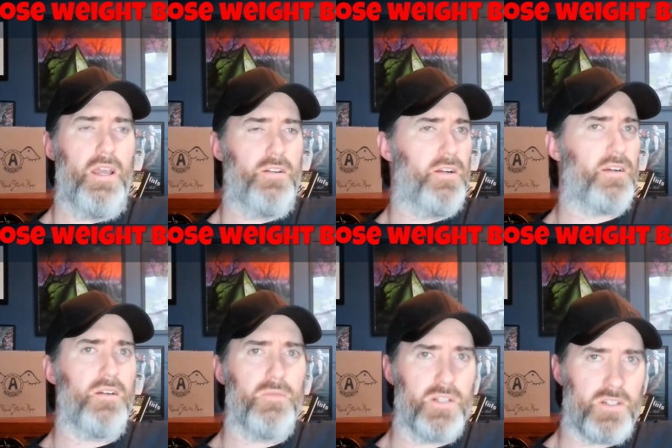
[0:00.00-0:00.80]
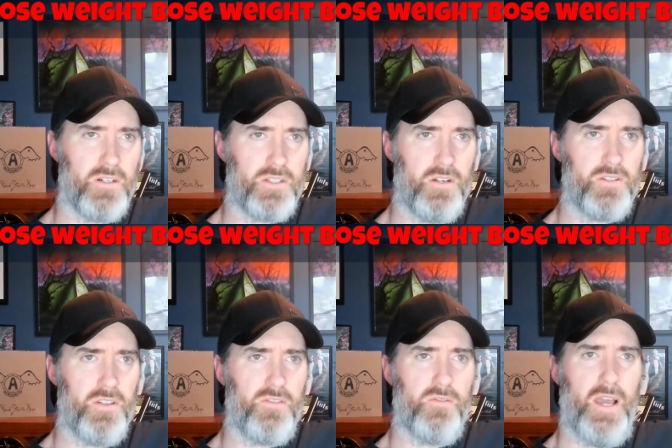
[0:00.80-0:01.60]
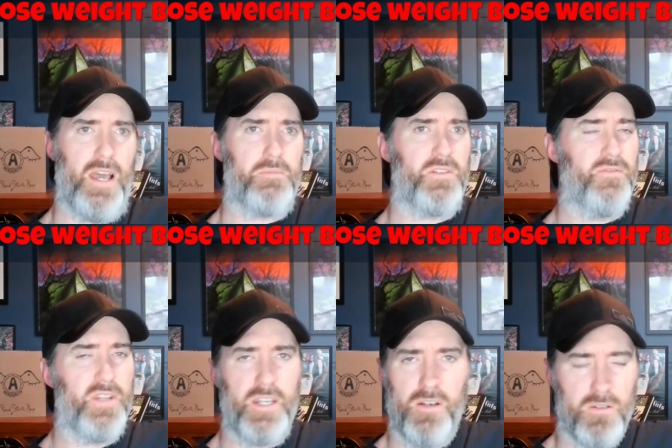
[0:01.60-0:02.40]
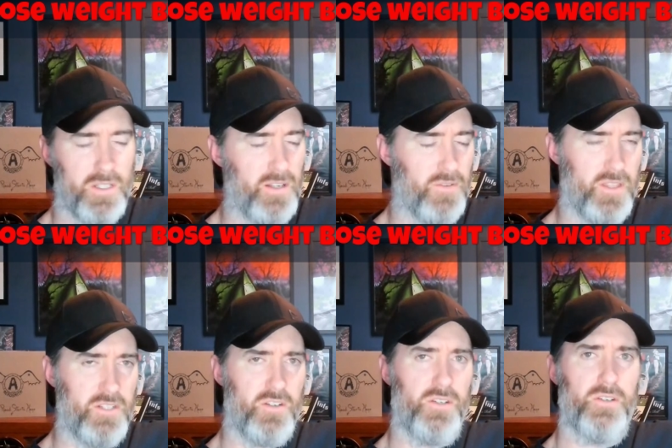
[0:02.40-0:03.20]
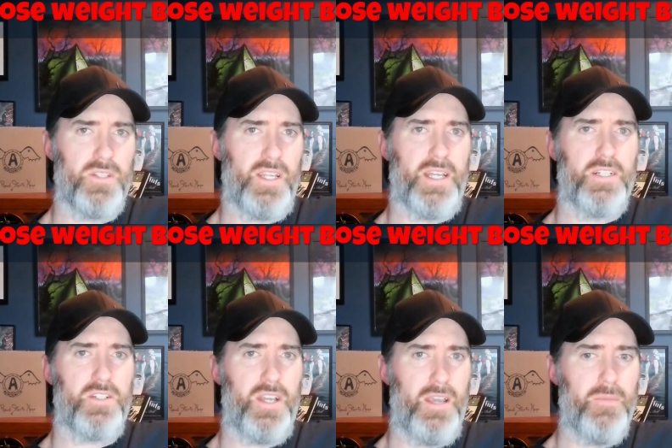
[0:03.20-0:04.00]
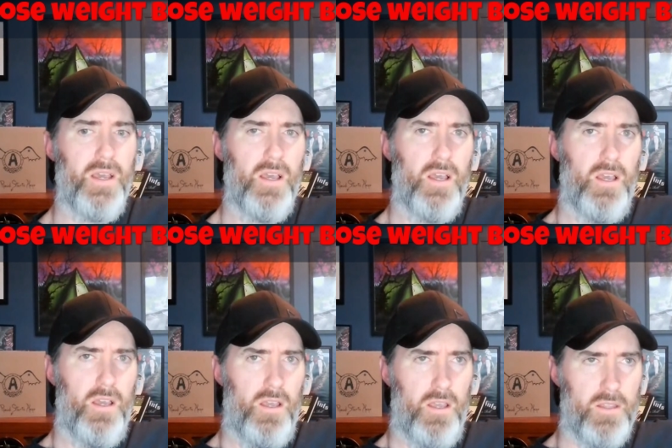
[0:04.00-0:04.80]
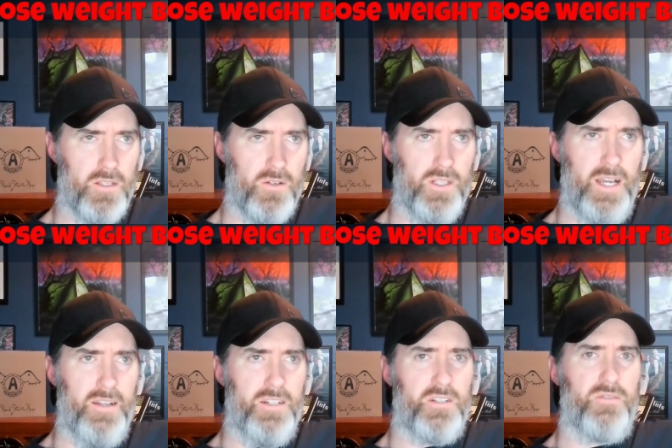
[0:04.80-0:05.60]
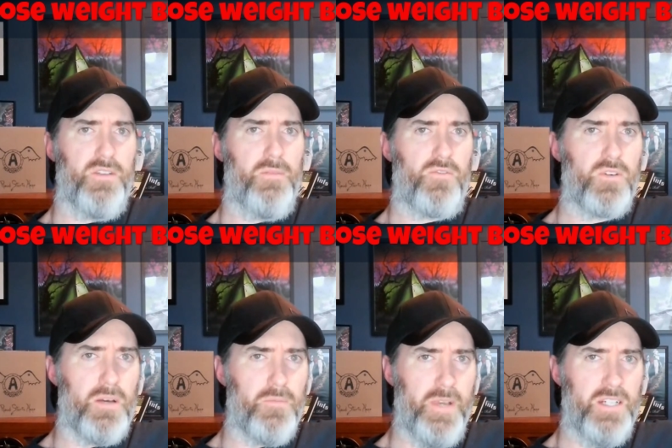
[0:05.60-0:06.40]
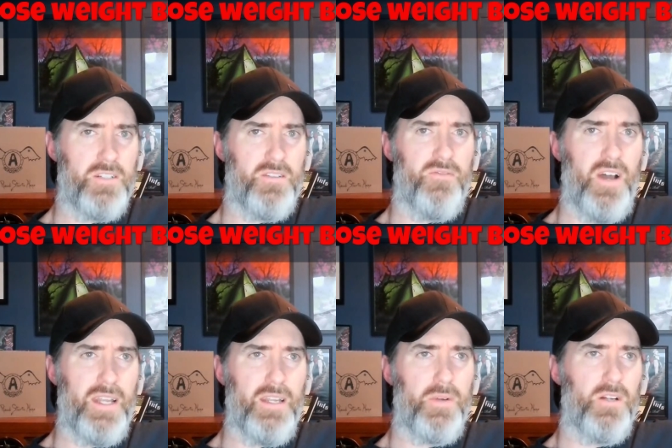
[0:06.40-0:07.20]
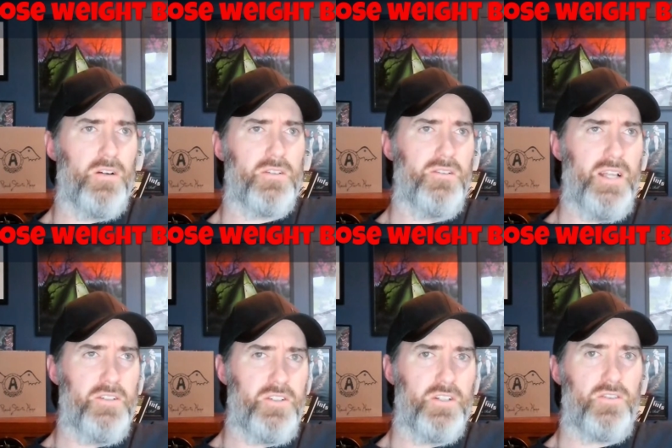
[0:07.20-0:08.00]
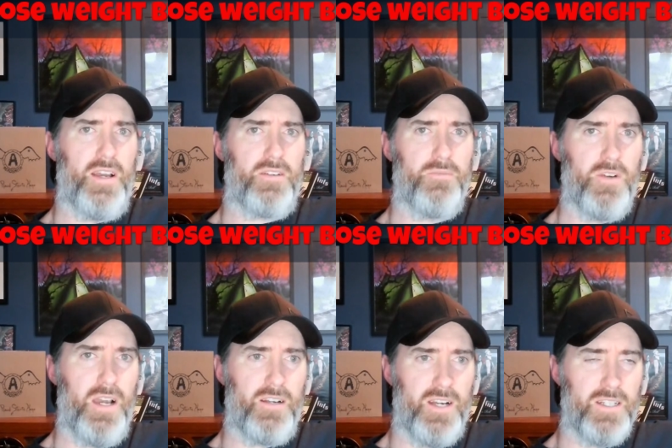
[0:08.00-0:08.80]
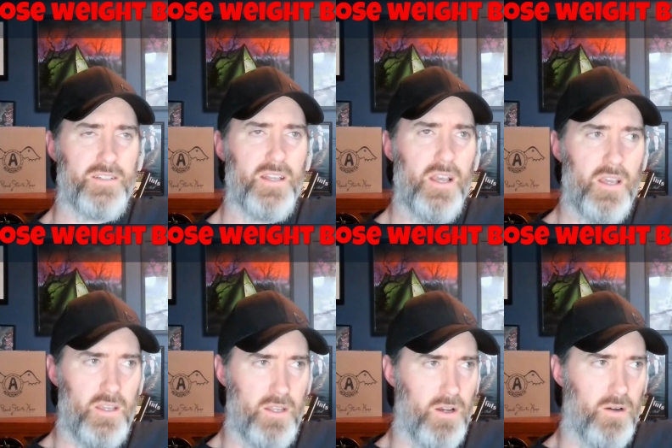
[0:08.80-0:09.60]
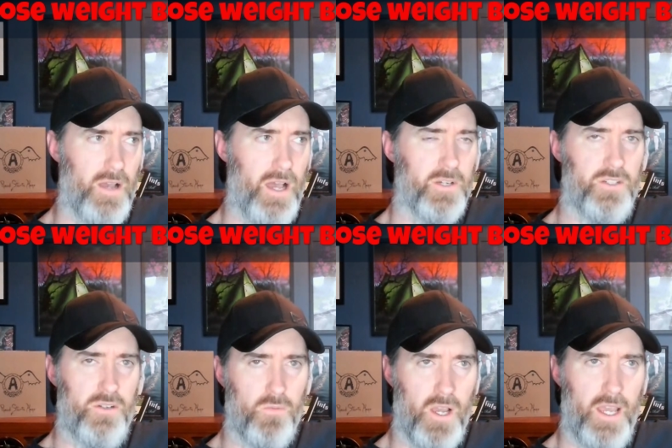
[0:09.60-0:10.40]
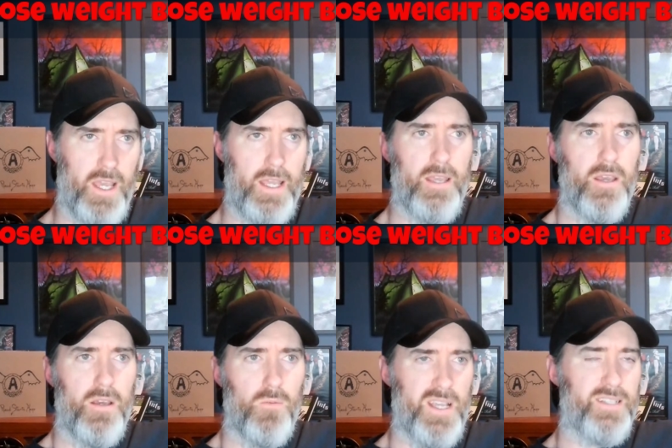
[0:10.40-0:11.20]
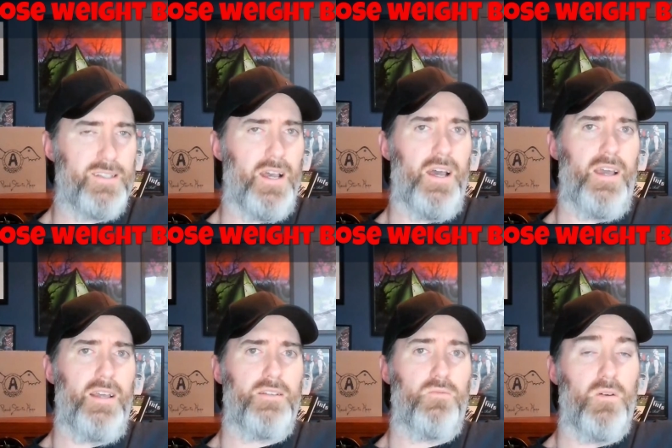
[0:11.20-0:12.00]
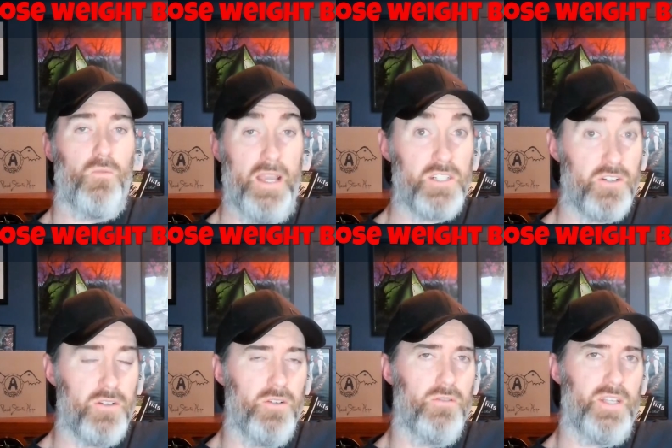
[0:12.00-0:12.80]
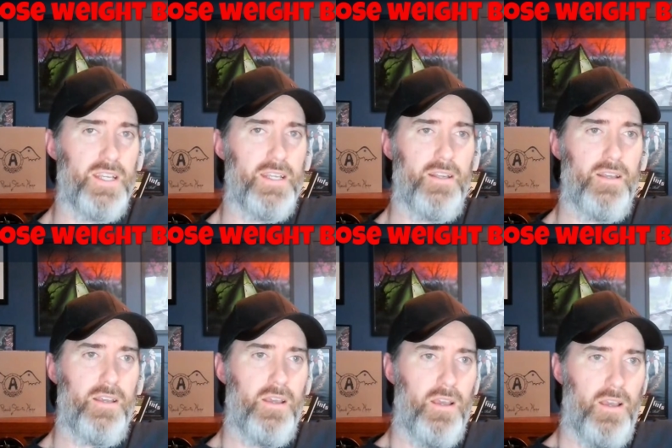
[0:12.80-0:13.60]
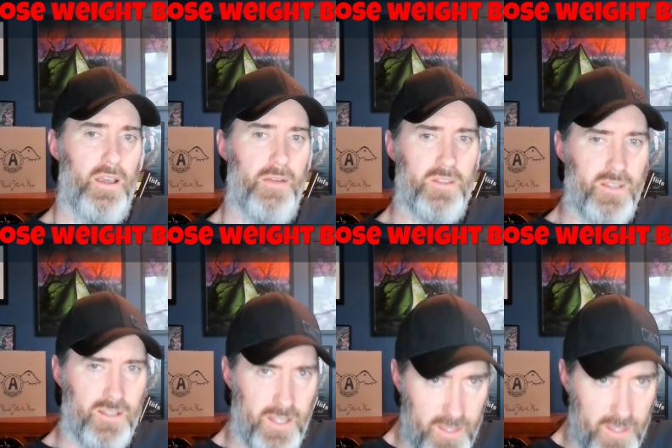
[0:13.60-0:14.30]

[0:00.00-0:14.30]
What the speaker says: you're not going to want to start searching through apps and videos and different things you're using to get in shape. This will allow you to just flip through a couple pages and find it, but it also allows you to track your progress, you know, how much you weigh, waist size, what weights you're using, everything like